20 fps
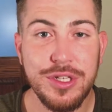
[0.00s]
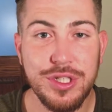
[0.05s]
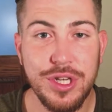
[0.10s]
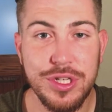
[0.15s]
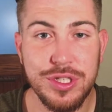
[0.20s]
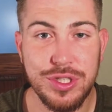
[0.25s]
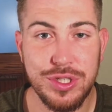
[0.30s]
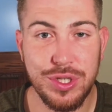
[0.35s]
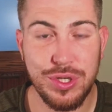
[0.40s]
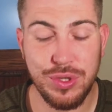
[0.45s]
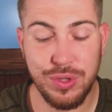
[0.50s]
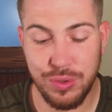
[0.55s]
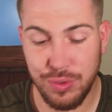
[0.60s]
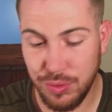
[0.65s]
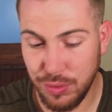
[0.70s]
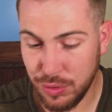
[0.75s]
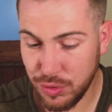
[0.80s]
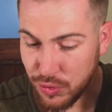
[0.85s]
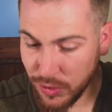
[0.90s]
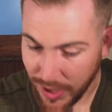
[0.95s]
just
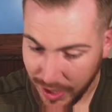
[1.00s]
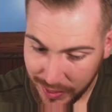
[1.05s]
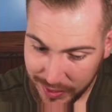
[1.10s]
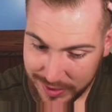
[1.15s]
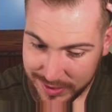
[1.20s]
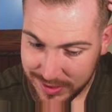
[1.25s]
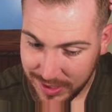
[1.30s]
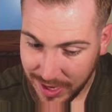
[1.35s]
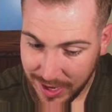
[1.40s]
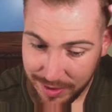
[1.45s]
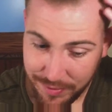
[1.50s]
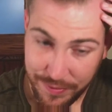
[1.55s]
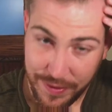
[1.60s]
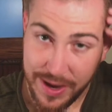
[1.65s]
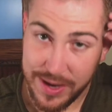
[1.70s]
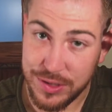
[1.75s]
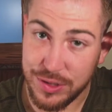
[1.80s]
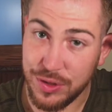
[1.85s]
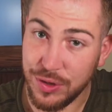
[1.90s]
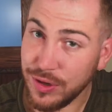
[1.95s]
to dry the side
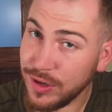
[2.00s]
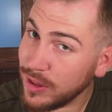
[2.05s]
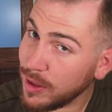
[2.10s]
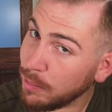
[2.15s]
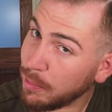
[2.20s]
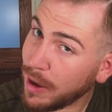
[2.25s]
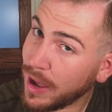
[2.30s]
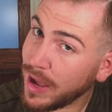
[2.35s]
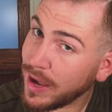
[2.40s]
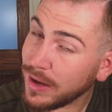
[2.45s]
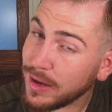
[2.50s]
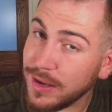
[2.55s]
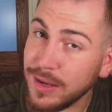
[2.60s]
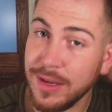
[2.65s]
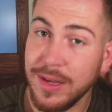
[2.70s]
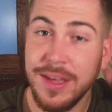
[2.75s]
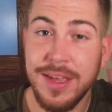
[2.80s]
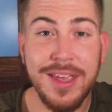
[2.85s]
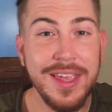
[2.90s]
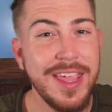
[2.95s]
faster and the back
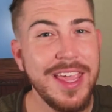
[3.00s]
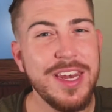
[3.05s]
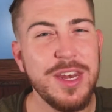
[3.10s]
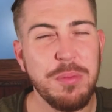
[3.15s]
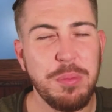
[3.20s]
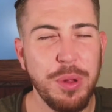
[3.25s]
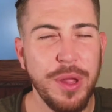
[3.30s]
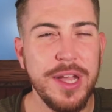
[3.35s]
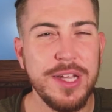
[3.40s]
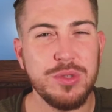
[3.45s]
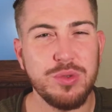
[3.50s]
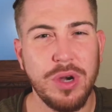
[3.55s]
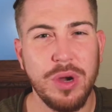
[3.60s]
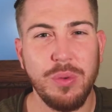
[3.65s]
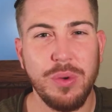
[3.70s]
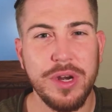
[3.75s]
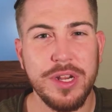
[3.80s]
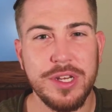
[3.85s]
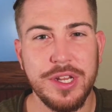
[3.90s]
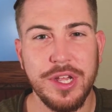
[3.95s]
into place
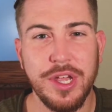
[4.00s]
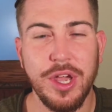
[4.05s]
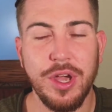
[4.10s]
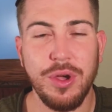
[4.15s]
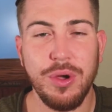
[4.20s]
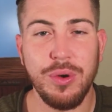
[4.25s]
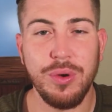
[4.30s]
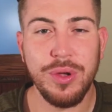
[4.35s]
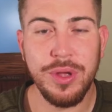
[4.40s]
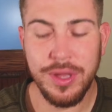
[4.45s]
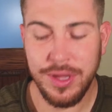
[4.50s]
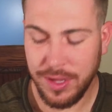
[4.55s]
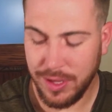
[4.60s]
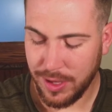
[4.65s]
where I want it to go.